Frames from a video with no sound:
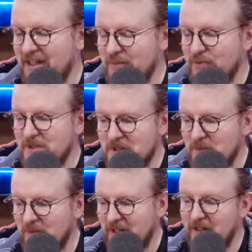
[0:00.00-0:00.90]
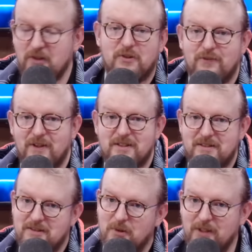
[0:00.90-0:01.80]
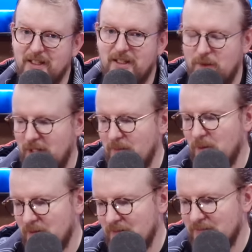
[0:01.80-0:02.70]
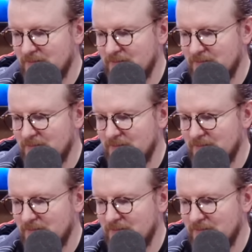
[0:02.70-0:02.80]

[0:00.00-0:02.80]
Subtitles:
then presumably all your friends don't like you anymore.